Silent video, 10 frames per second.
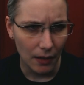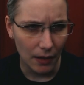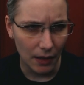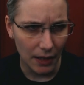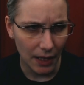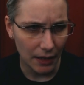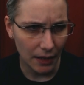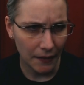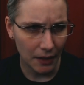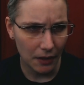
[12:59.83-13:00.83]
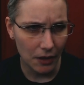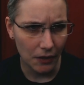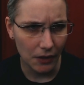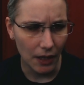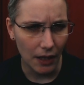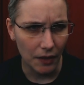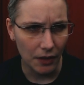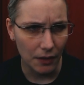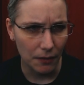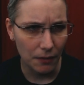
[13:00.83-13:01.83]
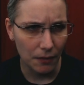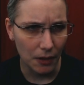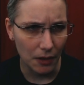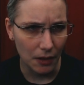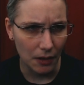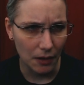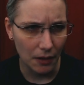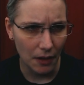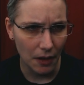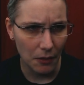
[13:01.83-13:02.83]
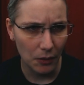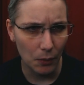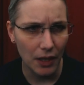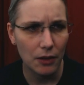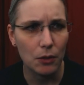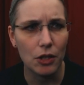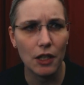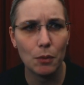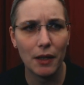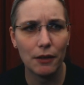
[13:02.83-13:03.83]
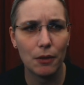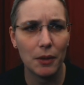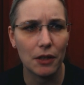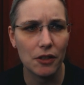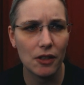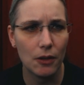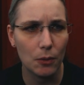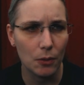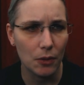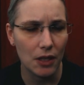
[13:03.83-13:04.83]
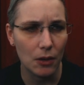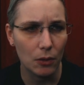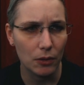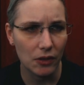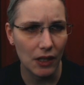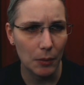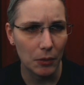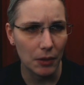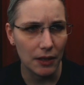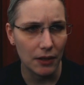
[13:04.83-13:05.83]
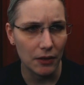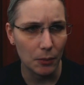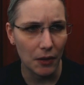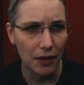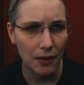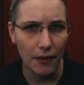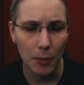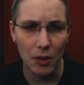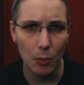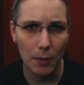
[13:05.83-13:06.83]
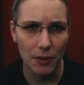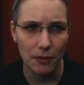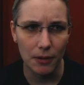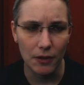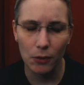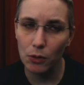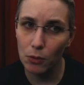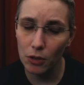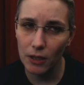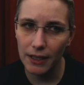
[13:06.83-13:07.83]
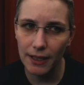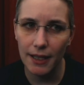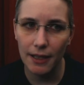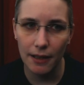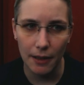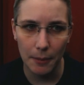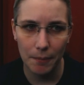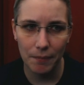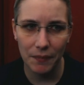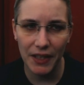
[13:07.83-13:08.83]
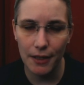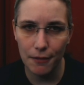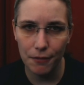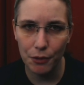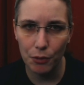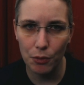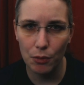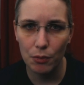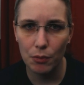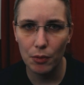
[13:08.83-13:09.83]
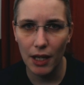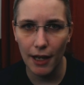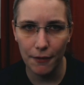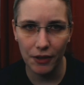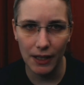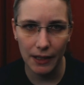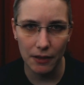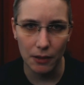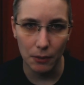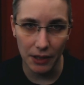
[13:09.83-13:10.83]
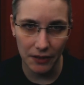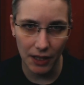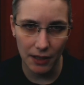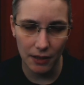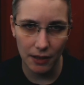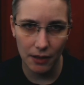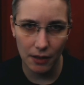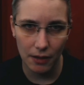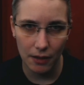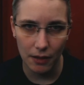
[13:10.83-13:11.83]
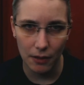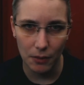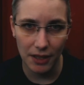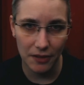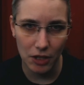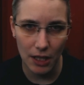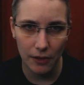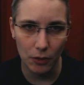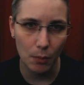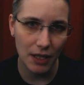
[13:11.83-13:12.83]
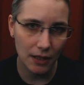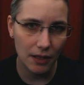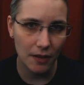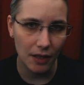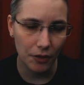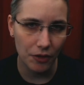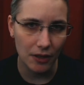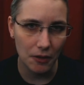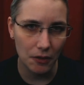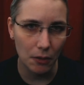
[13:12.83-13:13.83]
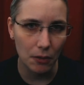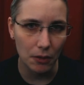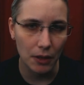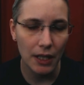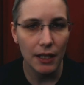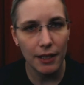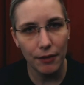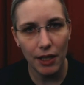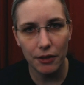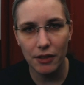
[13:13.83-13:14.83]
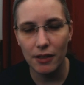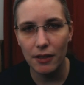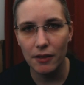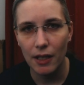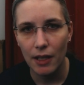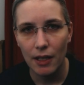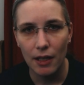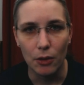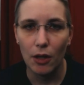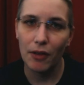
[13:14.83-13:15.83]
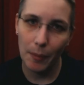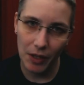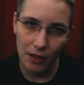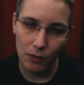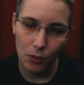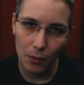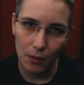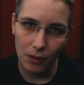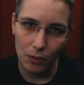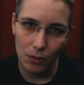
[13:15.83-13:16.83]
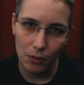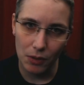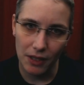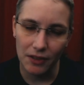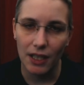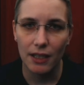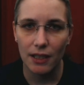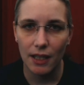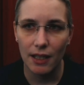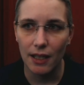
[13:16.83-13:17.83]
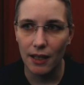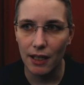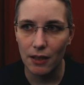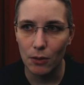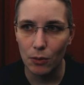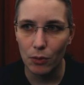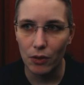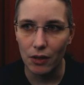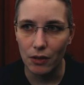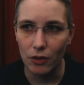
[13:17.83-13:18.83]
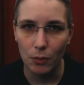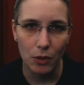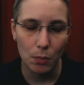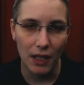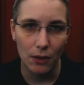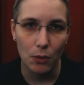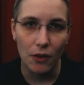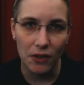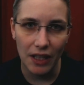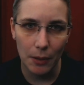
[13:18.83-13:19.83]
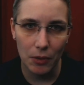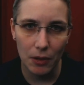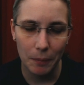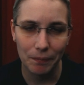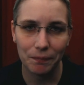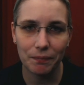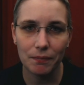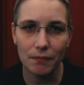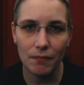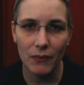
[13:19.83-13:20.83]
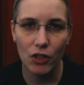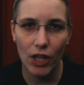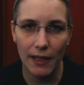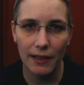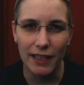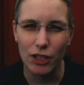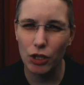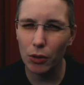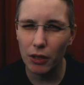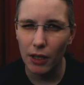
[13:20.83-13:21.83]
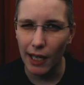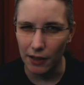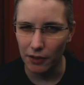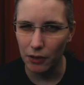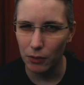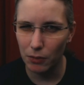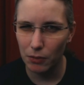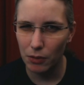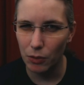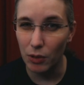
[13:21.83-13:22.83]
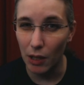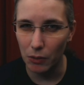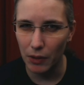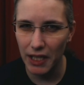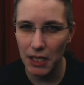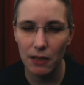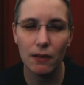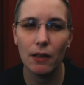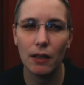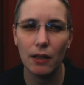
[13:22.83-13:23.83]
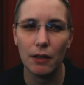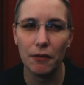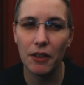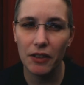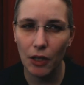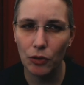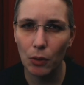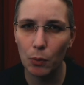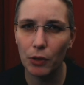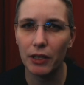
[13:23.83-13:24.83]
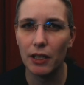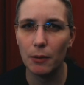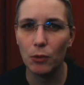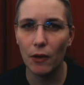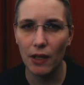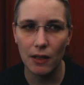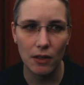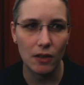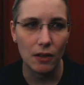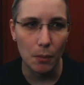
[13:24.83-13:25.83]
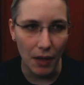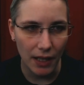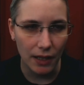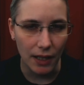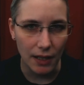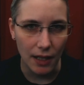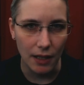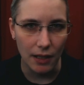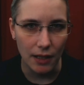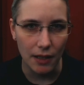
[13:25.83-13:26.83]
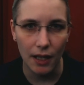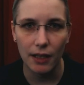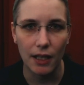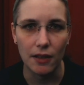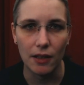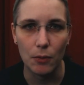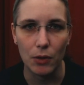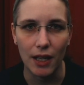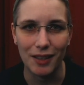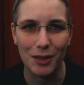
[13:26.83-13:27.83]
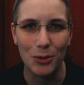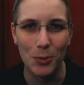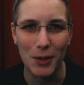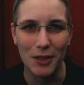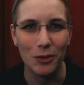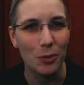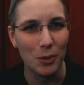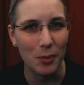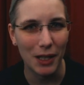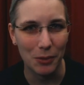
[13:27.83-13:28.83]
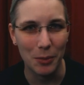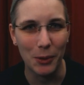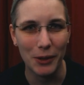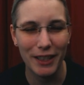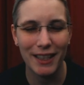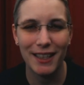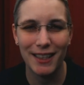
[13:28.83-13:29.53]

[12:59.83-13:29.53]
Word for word: Uh, yeah, Yander just asked if uh, there is a way to change back an RC to the old stable release within the web, web interface. So usually, um, if you have selected a release candidate, uh, release channel, so maintenance RCs or devel RCs, you have updated to a, to a release candidate, and then you uh, switch back to the stable channel. It should ask you to downgrade. If this does not work anymore, then this is a bug, and then in that case, I would ask you to please open a bug report